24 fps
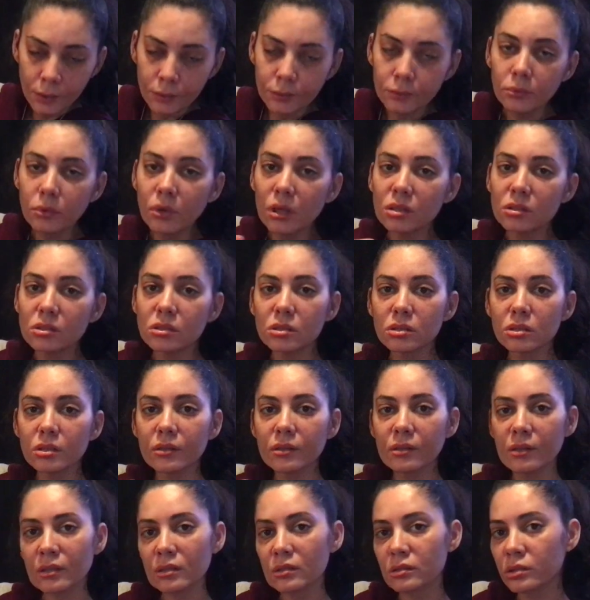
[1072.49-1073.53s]
which
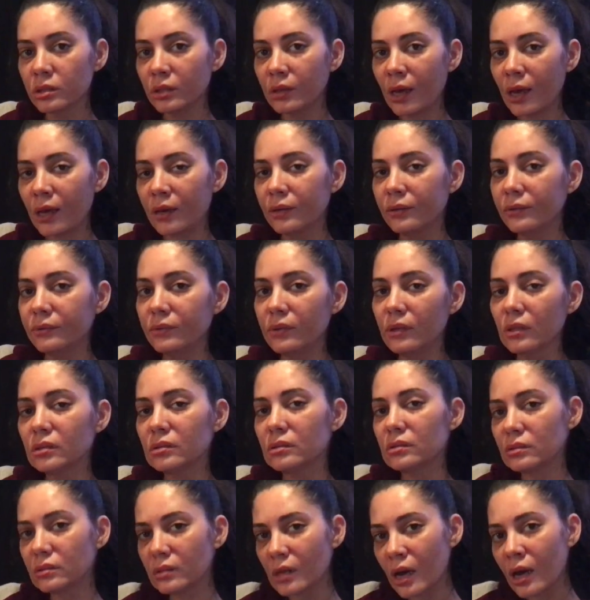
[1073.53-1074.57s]
they took out of the
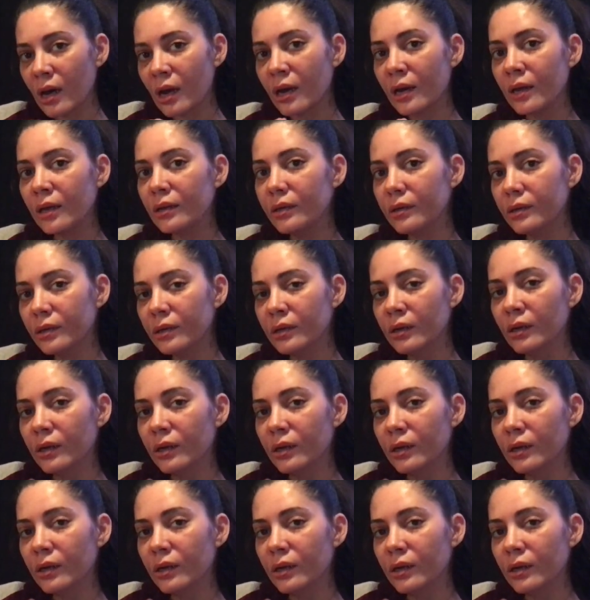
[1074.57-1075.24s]
side,